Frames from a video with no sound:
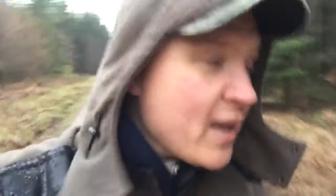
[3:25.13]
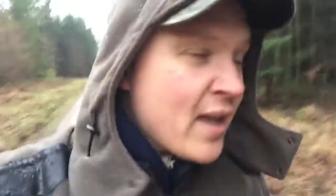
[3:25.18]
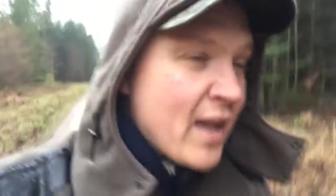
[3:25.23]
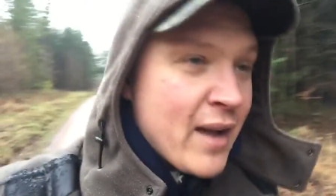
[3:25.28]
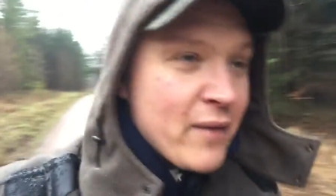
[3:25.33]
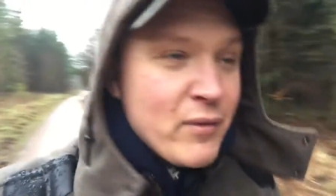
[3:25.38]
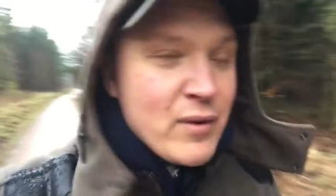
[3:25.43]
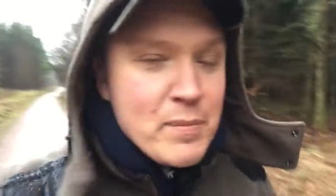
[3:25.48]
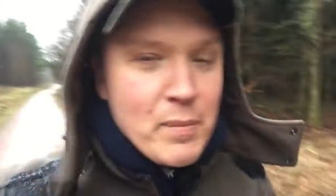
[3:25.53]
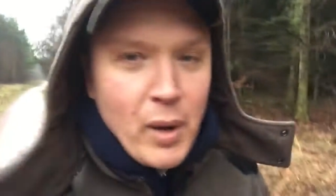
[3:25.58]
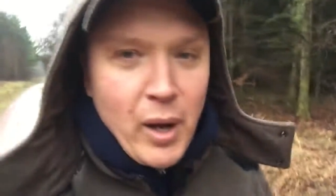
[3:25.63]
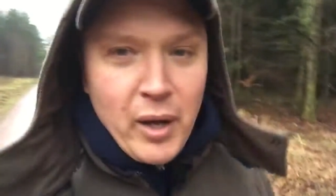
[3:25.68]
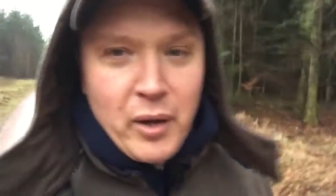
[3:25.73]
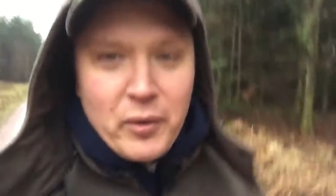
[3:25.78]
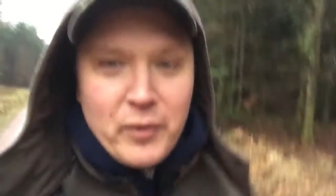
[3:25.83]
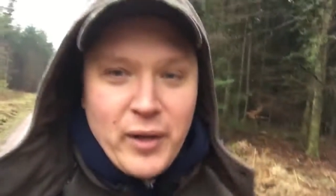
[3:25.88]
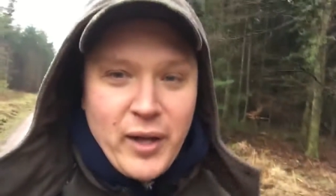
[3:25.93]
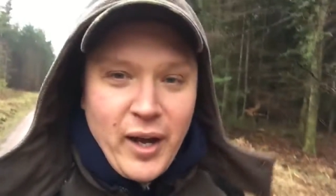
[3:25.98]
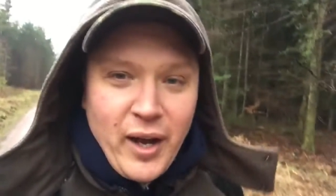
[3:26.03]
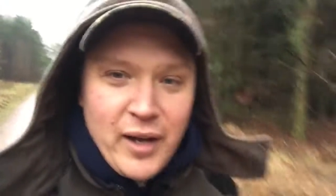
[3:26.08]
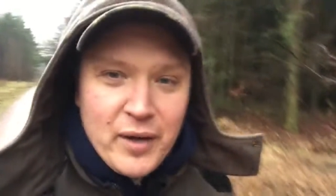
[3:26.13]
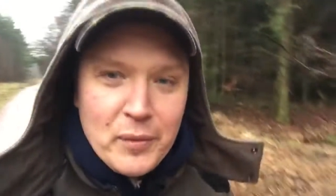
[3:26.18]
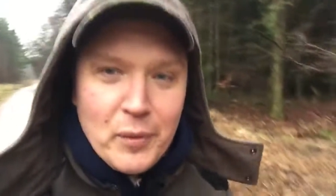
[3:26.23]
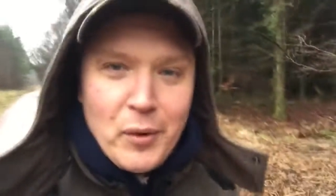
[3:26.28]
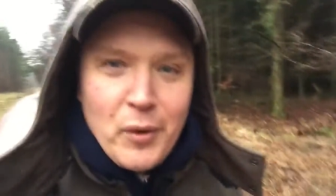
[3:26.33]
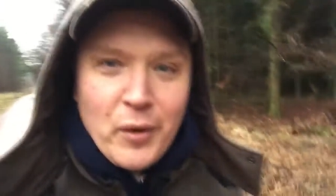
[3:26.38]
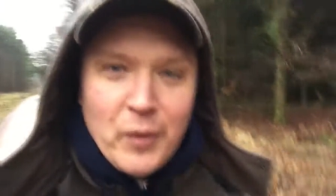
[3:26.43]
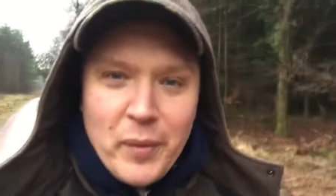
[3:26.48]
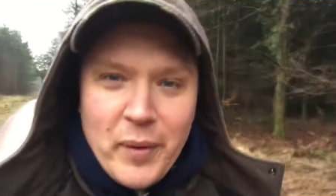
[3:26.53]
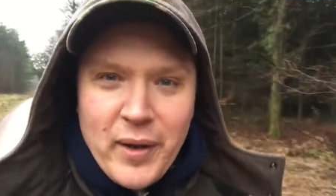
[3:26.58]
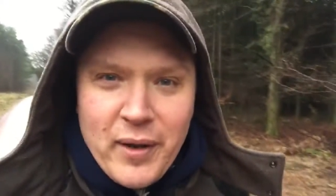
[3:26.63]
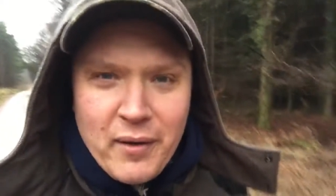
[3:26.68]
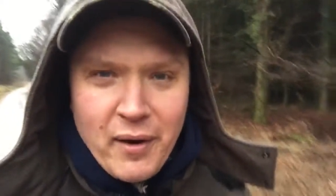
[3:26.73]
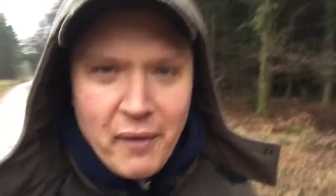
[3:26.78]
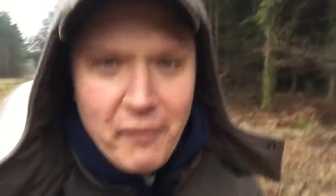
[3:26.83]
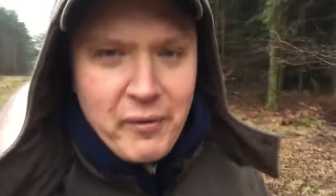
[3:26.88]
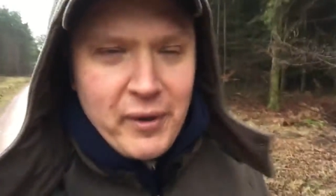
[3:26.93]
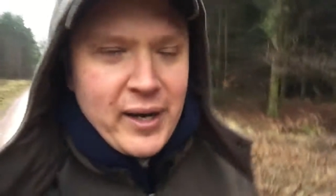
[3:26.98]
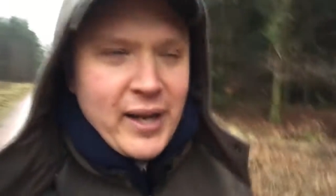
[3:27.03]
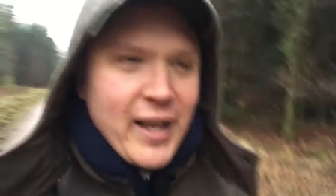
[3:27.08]
every mile that I walk with her
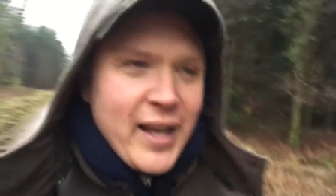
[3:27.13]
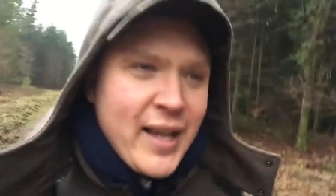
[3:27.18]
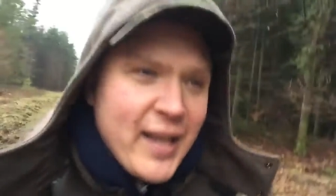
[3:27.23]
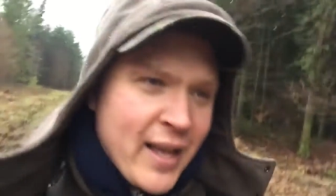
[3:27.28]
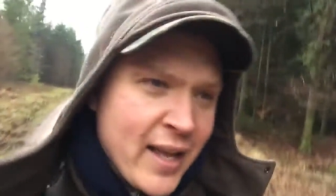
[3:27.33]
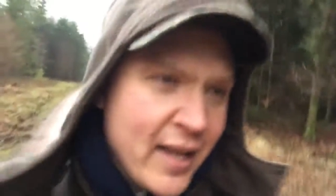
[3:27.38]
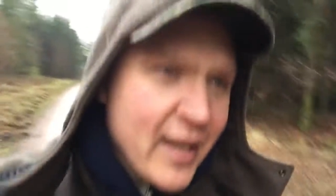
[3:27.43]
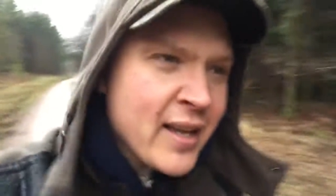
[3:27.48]
every day,